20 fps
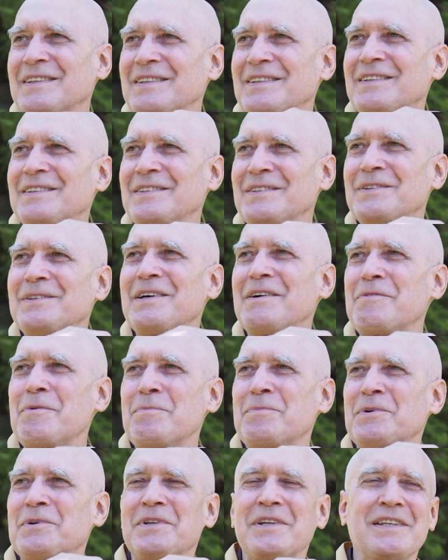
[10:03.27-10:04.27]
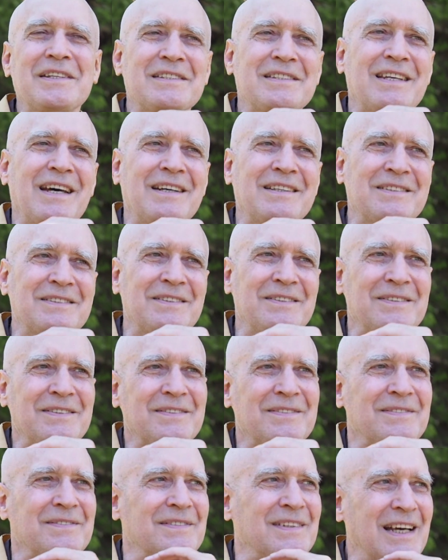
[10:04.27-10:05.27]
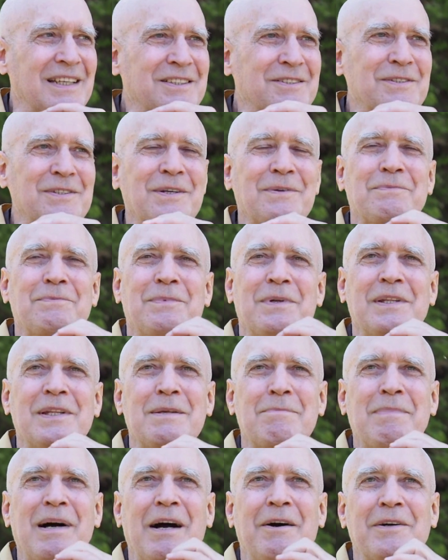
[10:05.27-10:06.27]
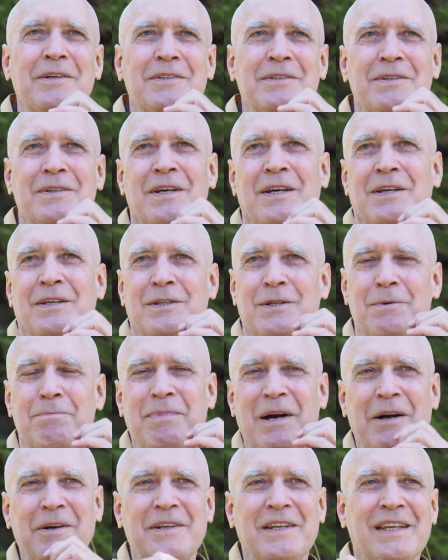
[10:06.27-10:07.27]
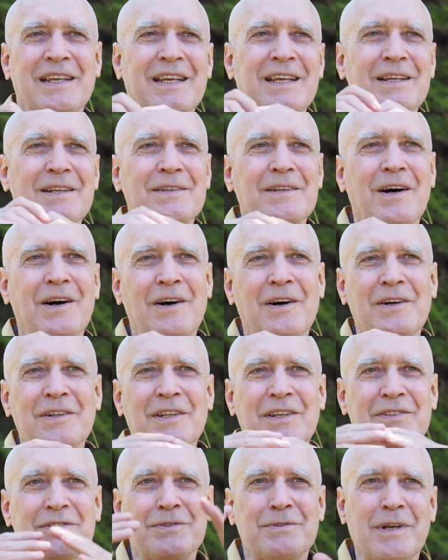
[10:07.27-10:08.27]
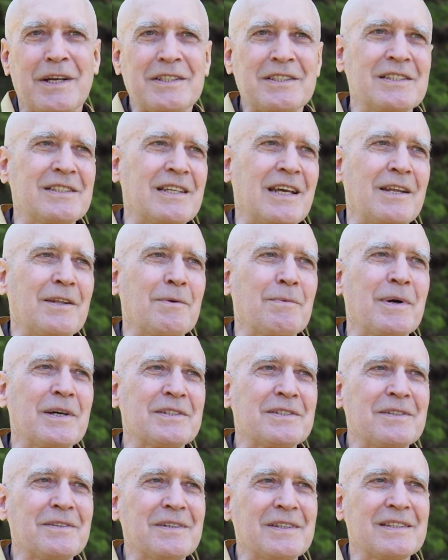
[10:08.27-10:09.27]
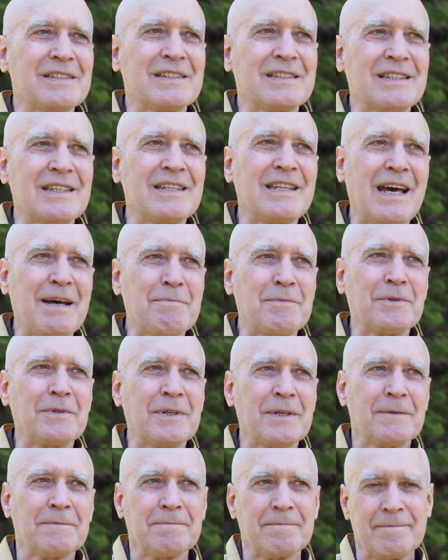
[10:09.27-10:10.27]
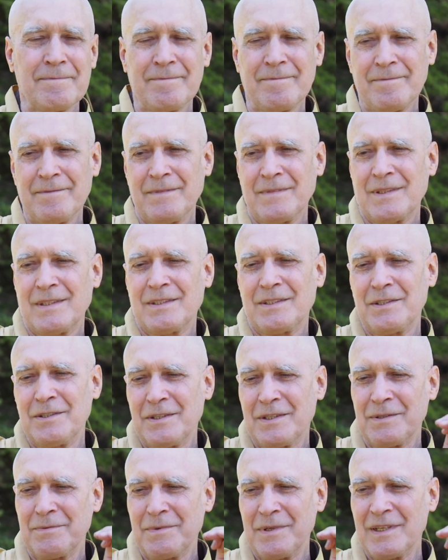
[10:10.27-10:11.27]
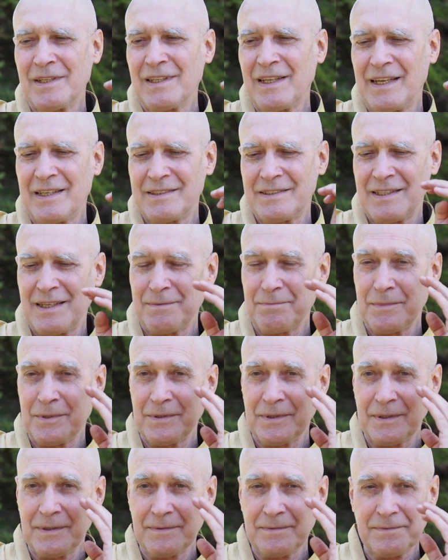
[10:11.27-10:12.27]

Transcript: You have a Buddha inside you. That's who you're really bowing to. You're bowing to get all the obstructions out of the way so you can see that Buddha. So you can realize that Buddha.